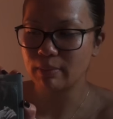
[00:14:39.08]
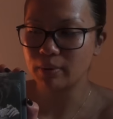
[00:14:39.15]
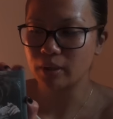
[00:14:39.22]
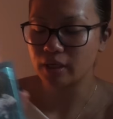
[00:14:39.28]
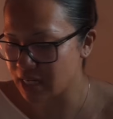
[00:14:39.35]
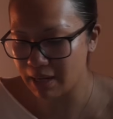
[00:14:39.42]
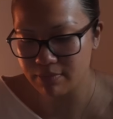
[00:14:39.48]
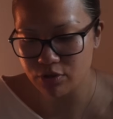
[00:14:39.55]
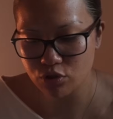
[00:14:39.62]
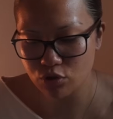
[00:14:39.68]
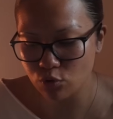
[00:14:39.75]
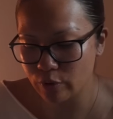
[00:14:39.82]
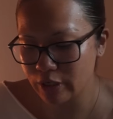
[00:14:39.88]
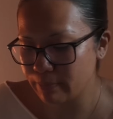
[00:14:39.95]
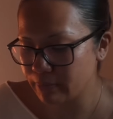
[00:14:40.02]
book. Time to
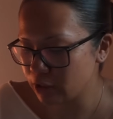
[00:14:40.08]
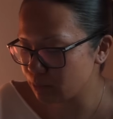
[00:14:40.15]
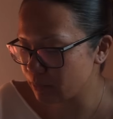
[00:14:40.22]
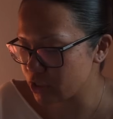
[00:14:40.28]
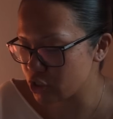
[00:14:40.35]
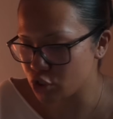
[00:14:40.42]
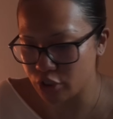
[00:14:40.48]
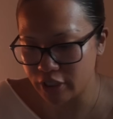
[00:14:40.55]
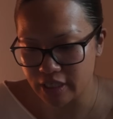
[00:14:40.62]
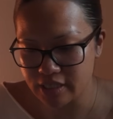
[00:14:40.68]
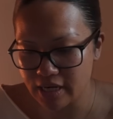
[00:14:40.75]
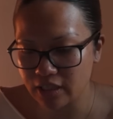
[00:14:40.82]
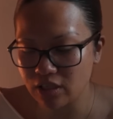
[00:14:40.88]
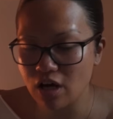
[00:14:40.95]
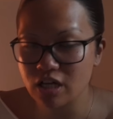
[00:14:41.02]
rebuild my streaks.
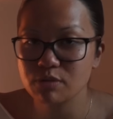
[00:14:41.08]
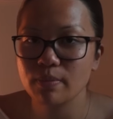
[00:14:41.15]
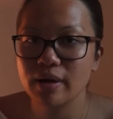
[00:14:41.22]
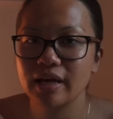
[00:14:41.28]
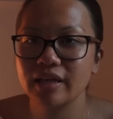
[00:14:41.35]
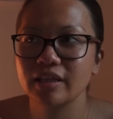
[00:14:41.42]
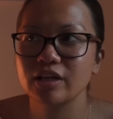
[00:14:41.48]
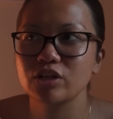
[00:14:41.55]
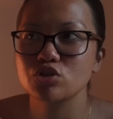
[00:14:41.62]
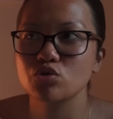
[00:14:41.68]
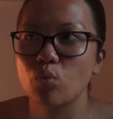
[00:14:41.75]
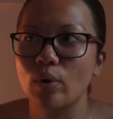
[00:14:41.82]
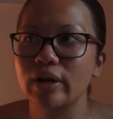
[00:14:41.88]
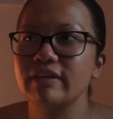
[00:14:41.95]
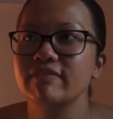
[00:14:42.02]
I lost my like
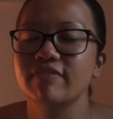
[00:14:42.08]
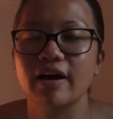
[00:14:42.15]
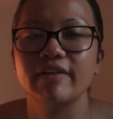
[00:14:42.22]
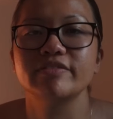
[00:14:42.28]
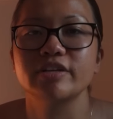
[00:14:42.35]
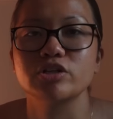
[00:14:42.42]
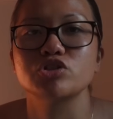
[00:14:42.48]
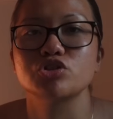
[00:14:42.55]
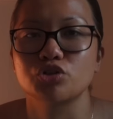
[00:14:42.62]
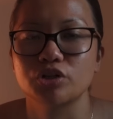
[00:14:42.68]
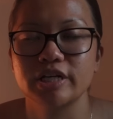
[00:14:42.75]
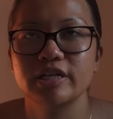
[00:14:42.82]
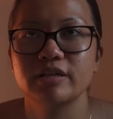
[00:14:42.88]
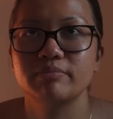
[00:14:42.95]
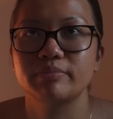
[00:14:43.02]
25-day
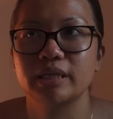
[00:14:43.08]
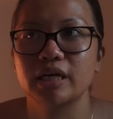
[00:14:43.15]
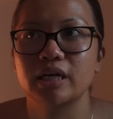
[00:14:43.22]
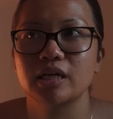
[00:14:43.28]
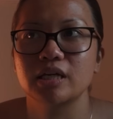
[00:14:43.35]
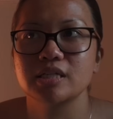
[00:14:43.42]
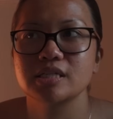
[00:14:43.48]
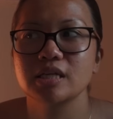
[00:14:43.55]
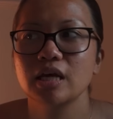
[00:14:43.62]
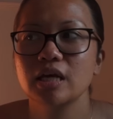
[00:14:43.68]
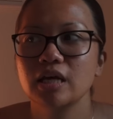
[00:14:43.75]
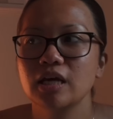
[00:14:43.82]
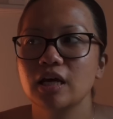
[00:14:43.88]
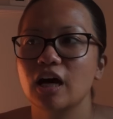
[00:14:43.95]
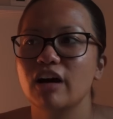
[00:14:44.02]
streak because
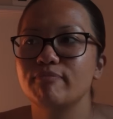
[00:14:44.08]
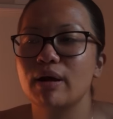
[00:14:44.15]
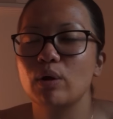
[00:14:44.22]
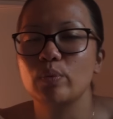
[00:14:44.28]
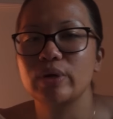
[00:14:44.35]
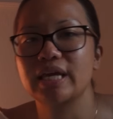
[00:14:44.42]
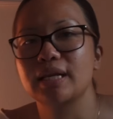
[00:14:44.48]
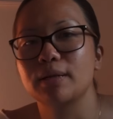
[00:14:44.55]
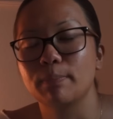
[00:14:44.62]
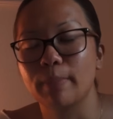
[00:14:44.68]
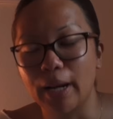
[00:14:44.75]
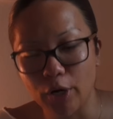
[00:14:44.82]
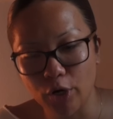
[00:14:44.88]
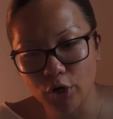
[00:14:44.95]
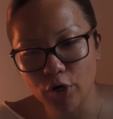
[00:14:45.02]
of my weekend
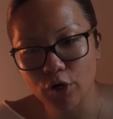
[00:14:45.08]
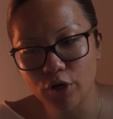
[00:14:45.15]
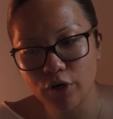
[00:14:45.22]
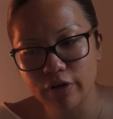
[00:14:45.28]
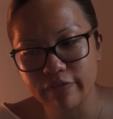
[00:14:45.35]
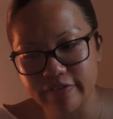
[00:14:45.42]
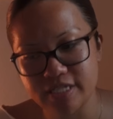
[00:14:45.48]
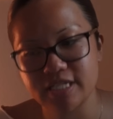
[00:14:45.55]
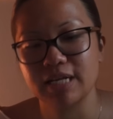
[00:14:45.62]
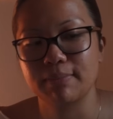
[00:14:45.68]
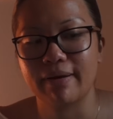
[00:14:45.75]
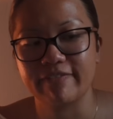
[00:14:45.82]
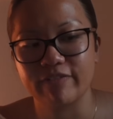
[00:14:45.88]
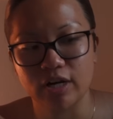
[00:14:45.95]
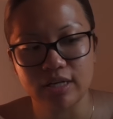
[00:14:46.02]
bender of visiting
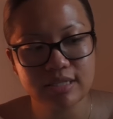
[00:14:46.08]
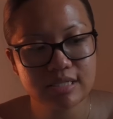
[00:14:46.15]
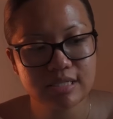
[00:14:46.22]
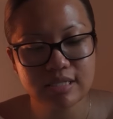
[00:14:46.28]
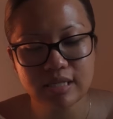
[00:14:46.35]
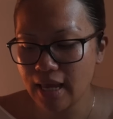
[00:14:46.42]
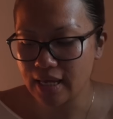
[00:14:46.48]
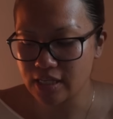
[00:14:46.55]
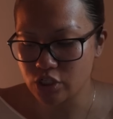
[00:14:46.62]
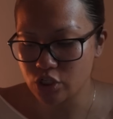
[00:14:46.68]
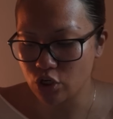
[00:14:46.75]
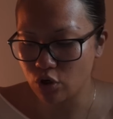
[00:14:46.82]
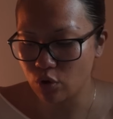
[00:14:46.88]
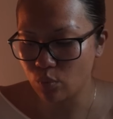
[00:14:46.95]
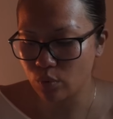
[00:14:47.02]
my friends. And
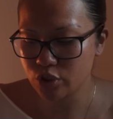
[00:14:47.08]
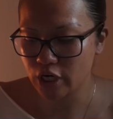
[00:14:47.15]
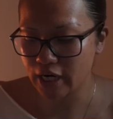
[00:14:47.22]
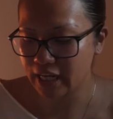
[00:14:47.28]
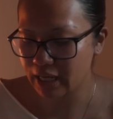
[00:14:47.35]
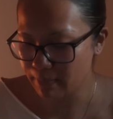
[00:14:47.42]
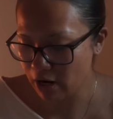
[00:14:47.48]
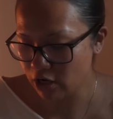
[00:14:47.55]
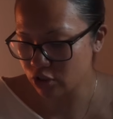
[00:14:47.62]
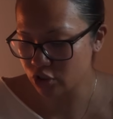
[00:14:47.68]
so we're trying to get back on